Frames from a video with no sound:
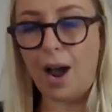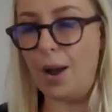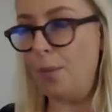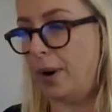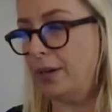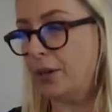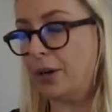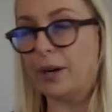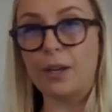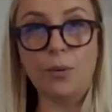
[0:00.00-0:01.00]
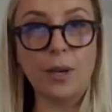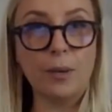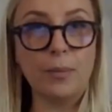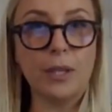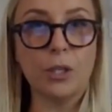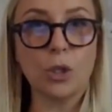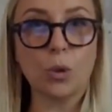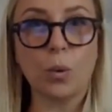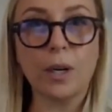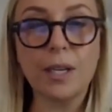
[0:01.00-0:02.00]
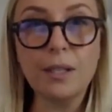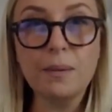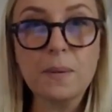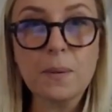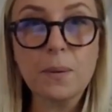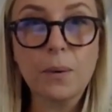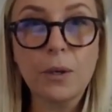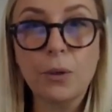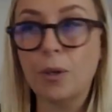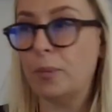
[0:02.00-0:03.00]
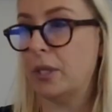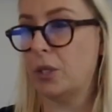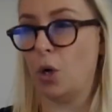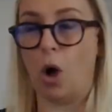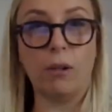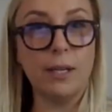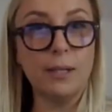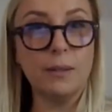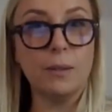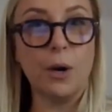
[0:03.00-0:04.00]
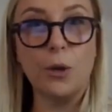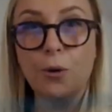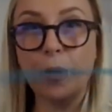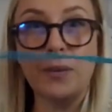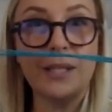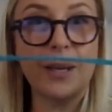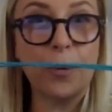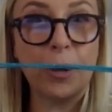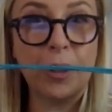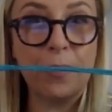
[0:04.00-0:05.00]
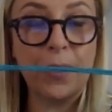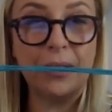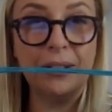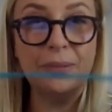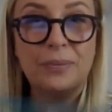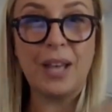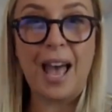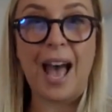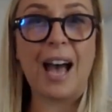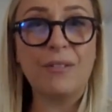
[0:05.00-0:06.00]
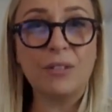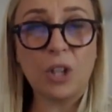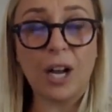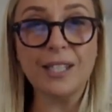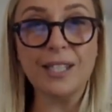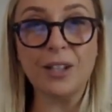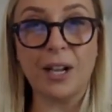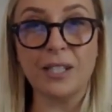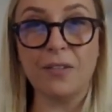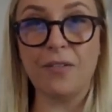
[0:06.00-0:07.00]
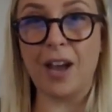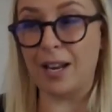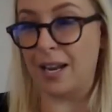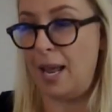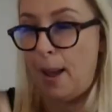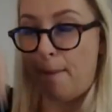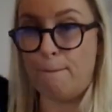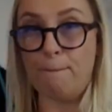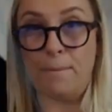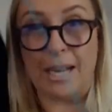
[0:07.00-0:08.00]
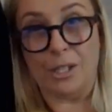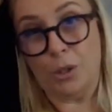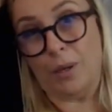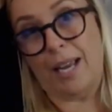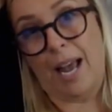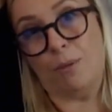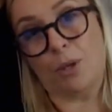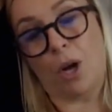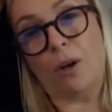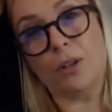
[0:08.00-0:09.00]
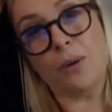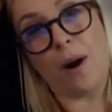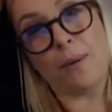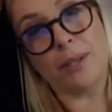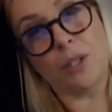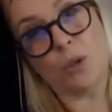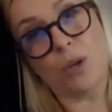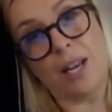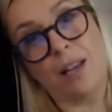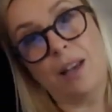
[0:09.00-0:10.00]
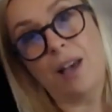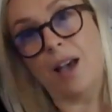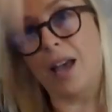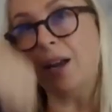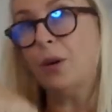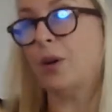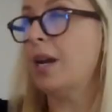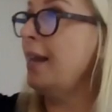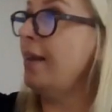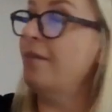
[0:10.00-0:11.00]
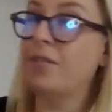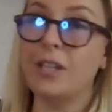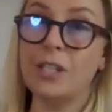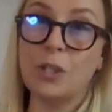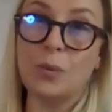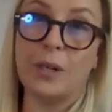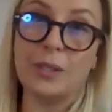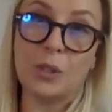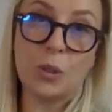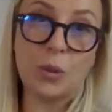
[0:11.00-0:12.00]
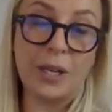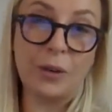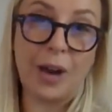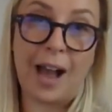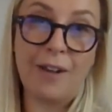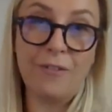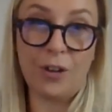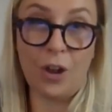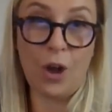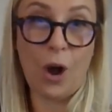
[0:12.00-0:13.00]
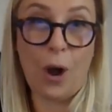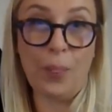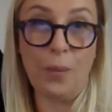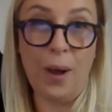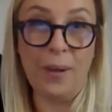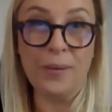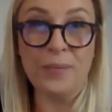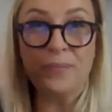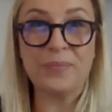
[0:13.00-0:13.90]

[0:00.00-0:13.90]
I wonder, are you going to be the shortest? Are you going to be the tallest? Are you going to be somewhere in the middle? Have lots and lots of fun measuring how tall you are with string and creating a visual string graph on the wall.